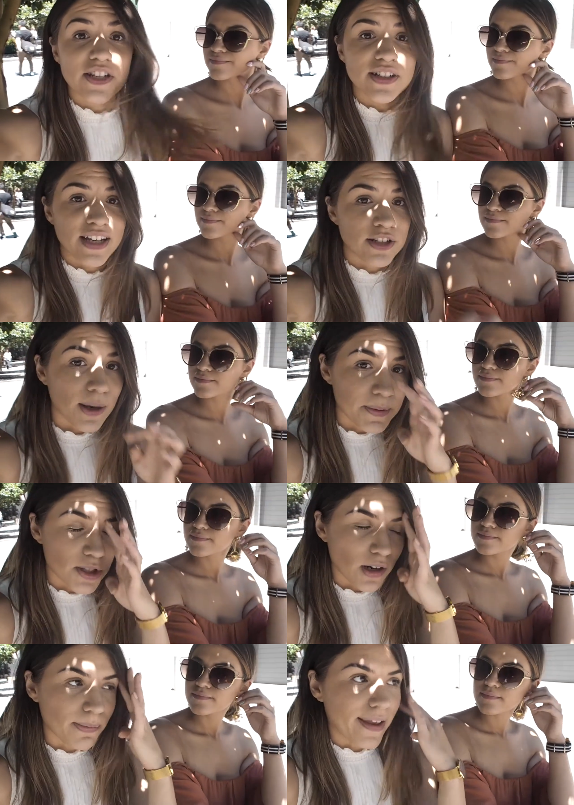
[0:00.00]
Speaker 1: At Top
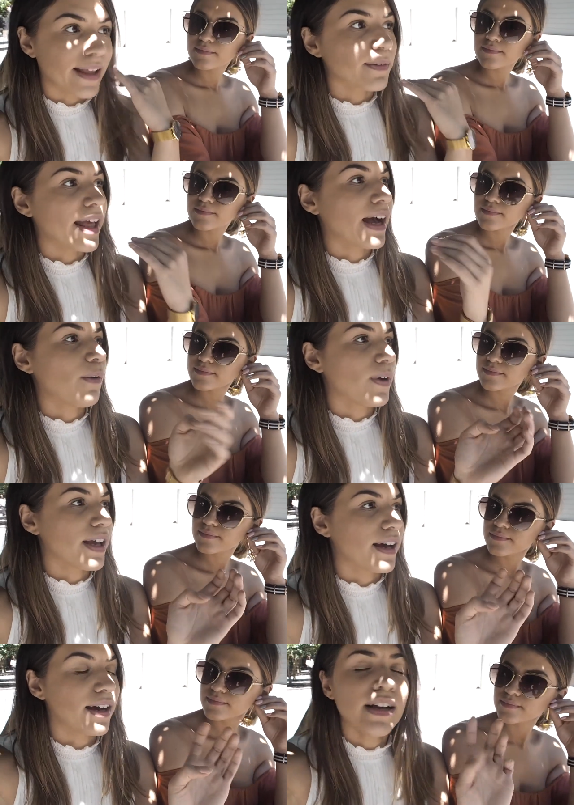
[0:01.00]
Shop, and now we
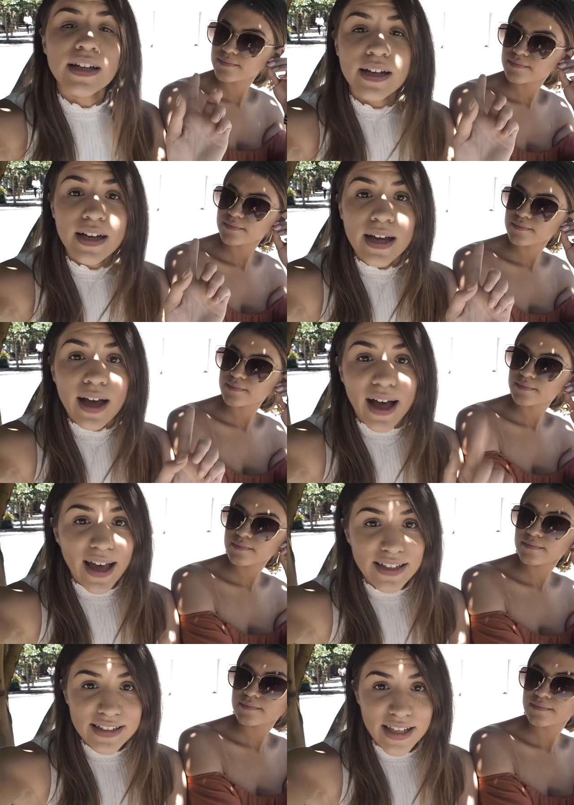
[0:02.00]
are
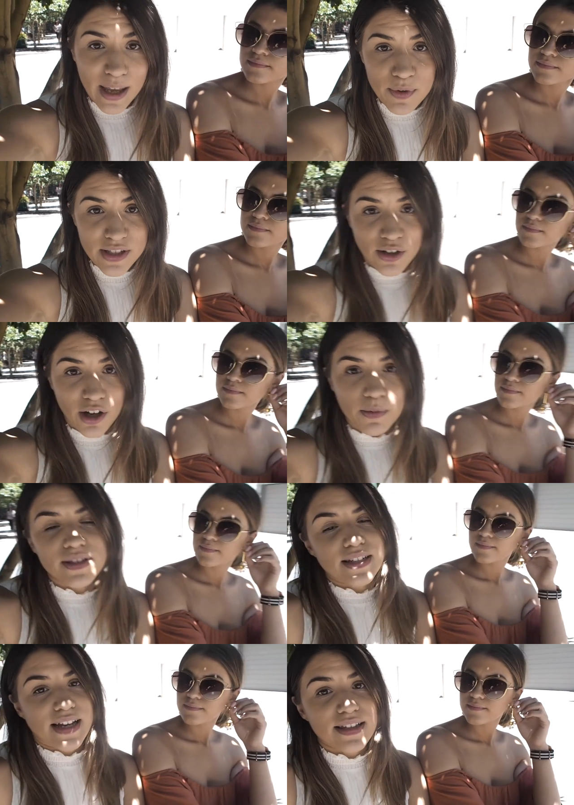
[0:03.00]
at Edwards and Co. We're
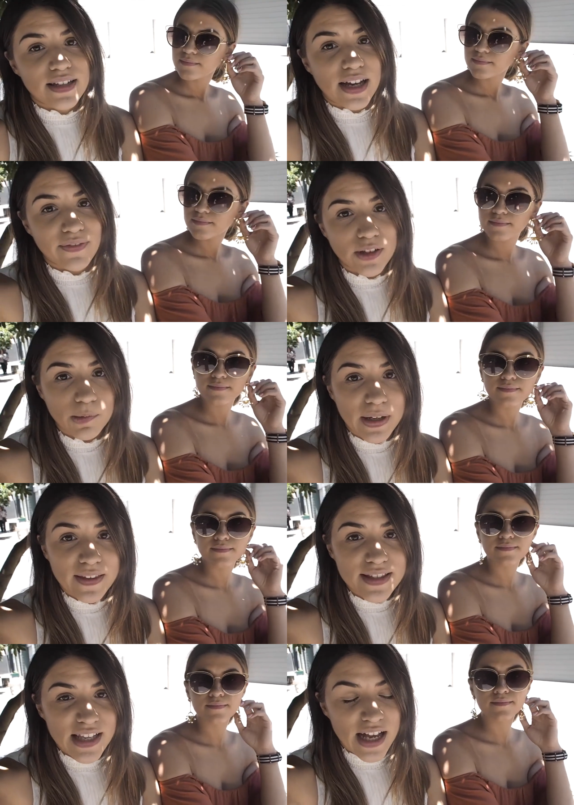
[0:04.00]
sitting outside for a little bit
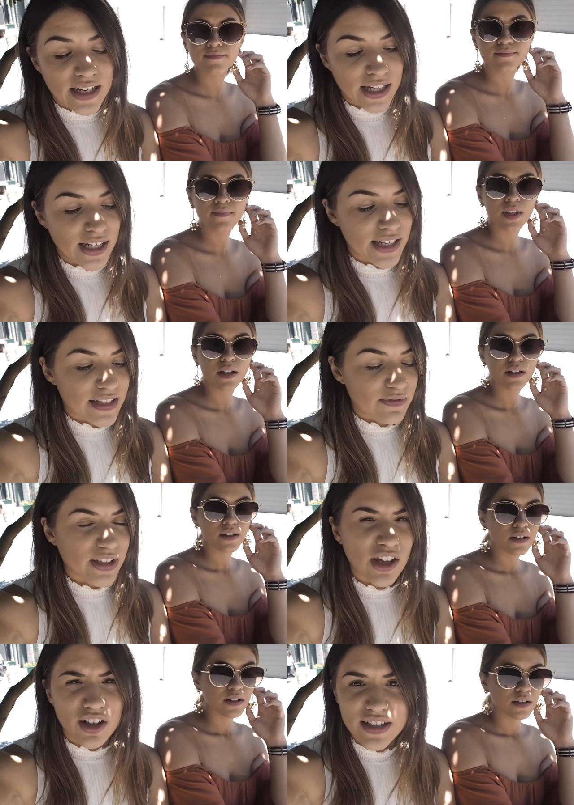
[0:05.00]
in the sun. It is
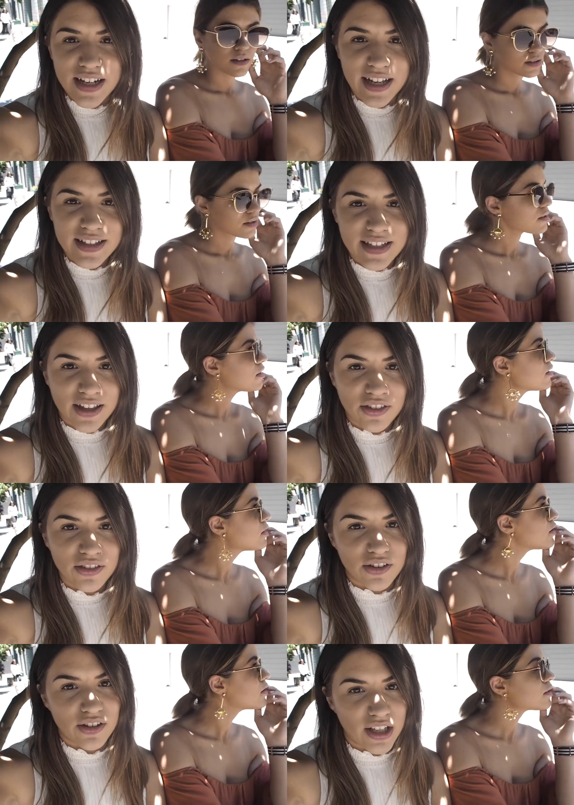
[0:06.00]
really hot today. It's like
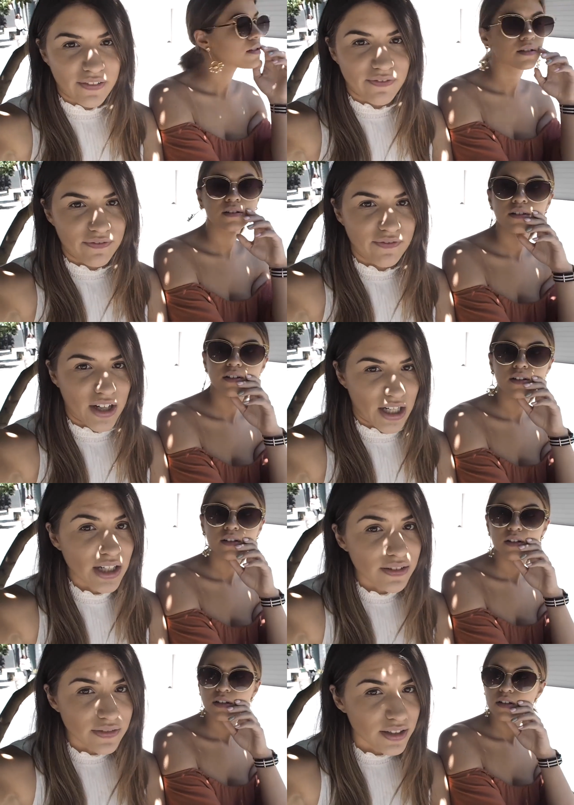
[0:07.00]
35,
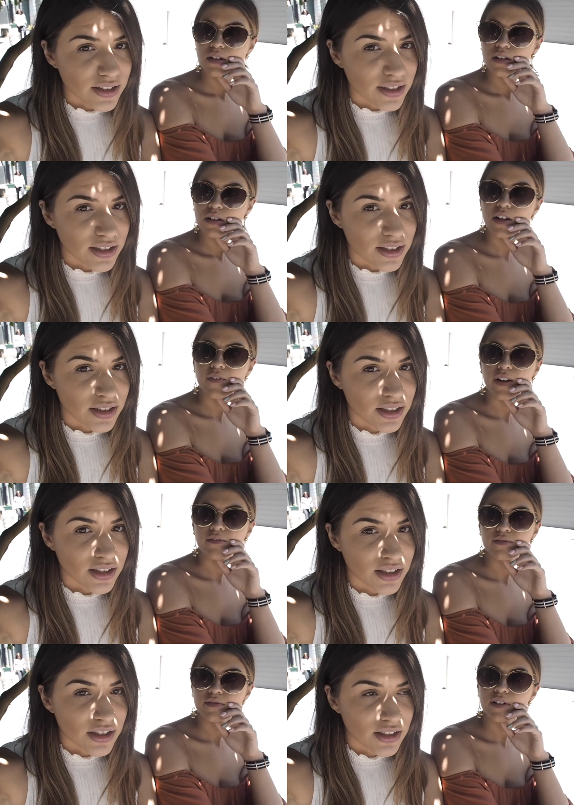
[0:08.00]
I
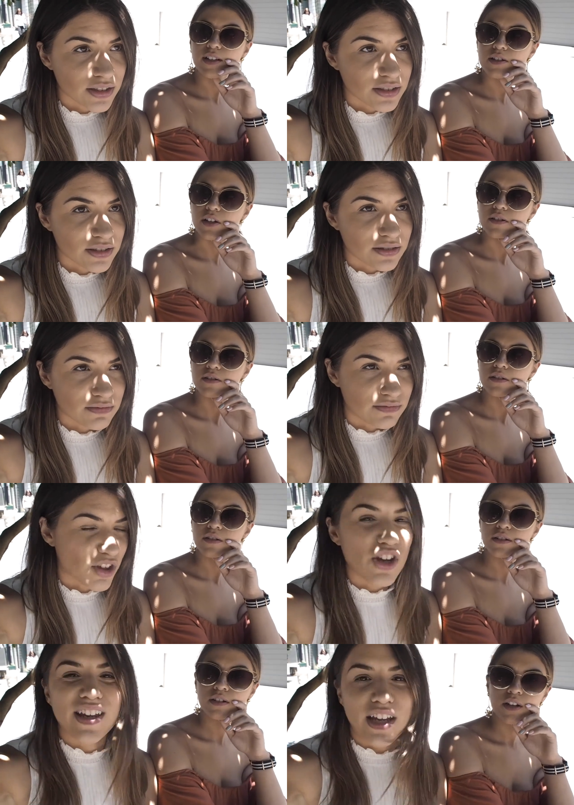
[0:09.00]
think so,
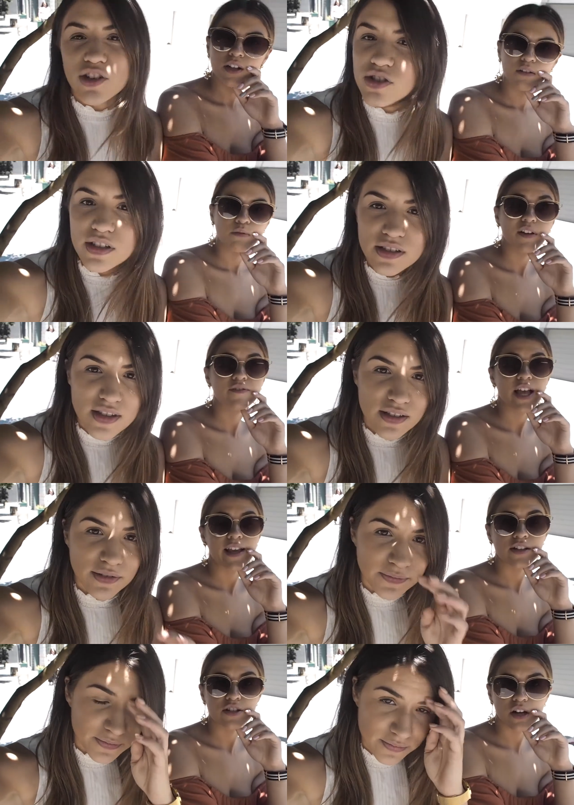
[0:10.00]
30-ish. We've
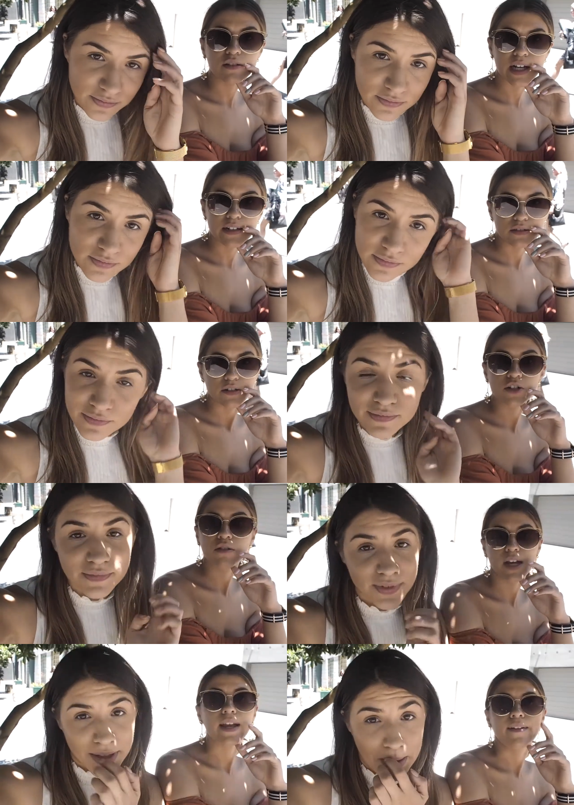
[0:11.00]
taken shelter under a
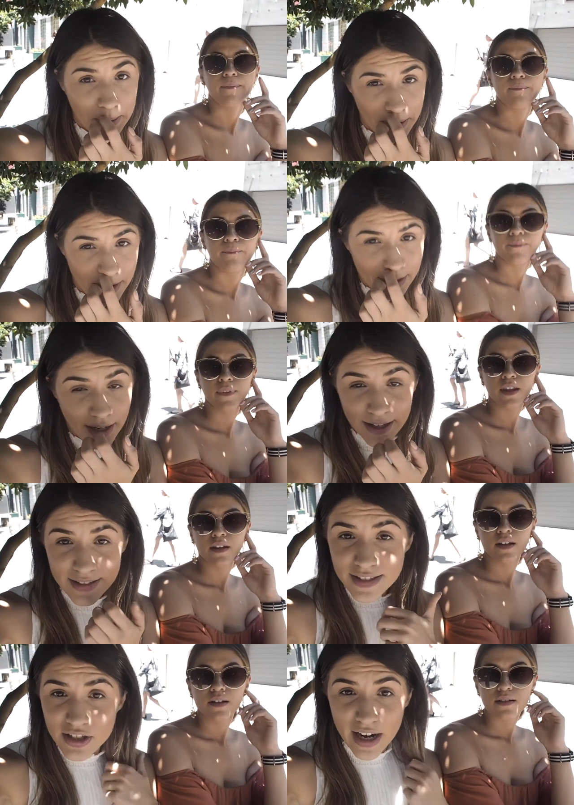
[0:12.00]
tree. And a
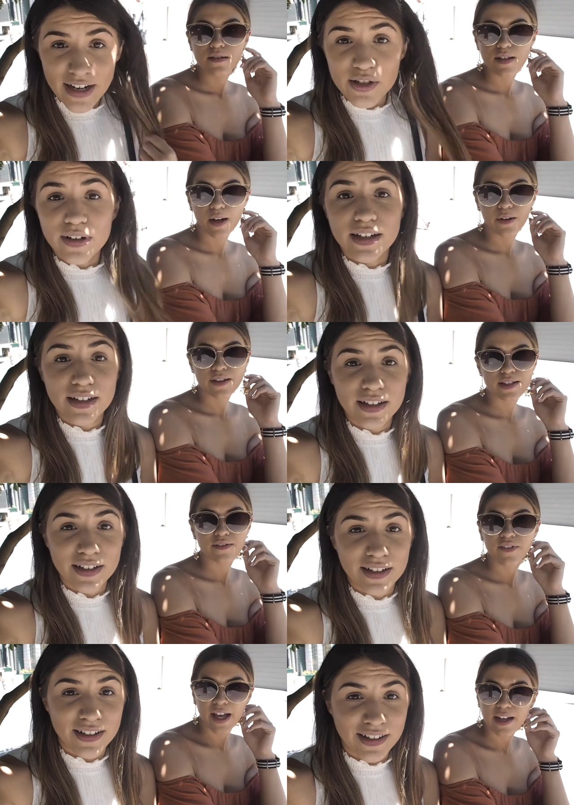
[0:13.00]
nice shady tree. Like we're in the
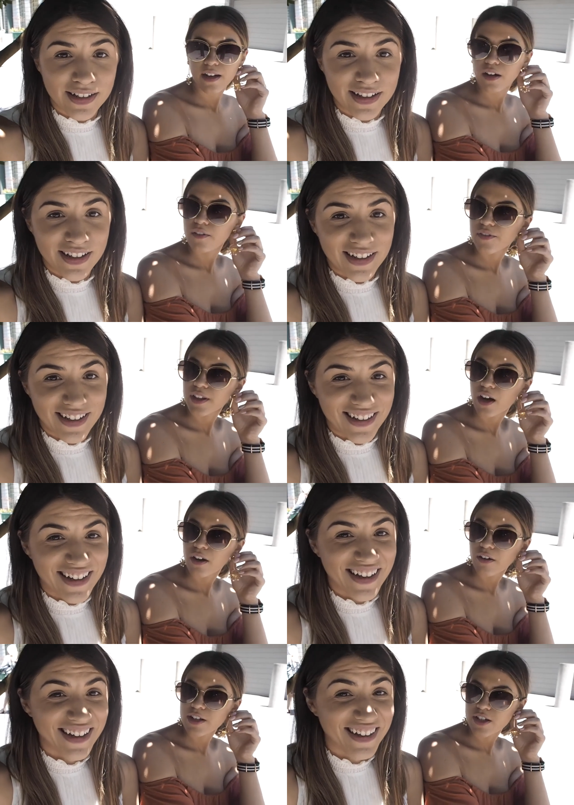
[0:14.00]
savannah of the concrete